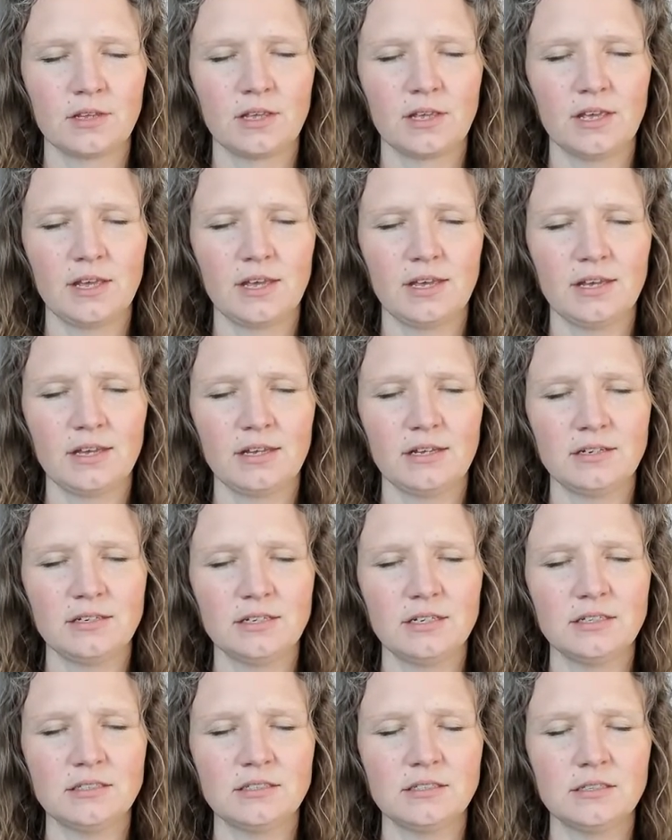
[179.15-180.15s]
And
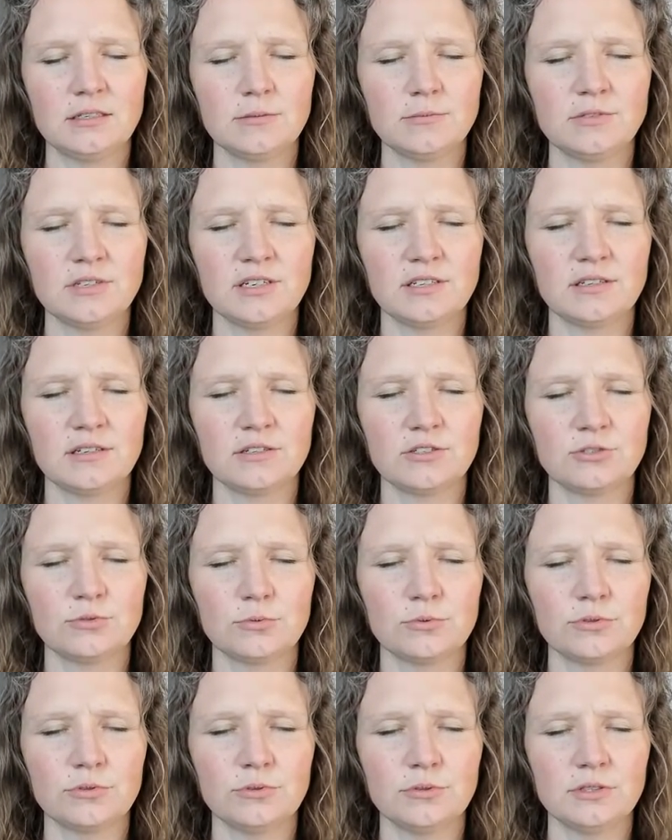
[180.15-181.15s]
it seems like there's
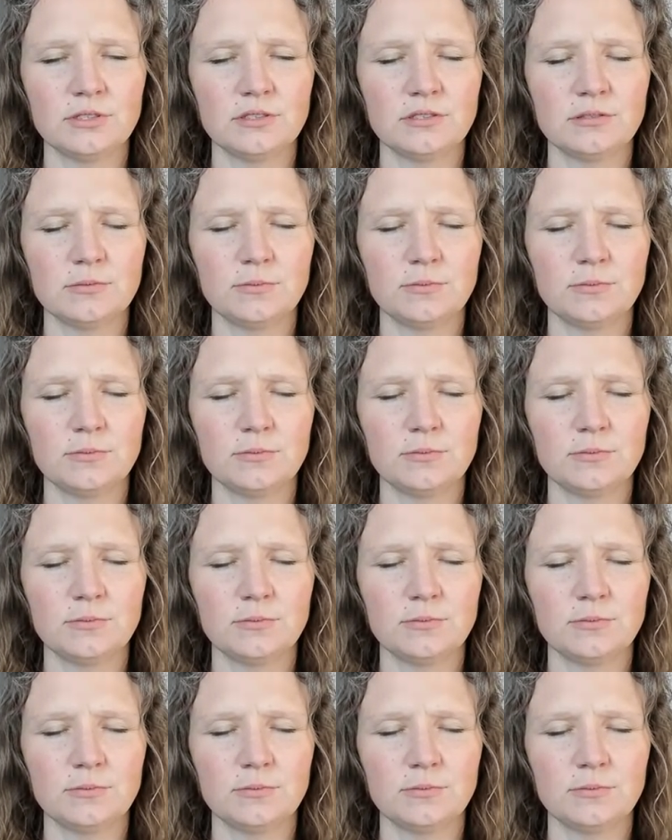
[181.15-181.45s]
ruins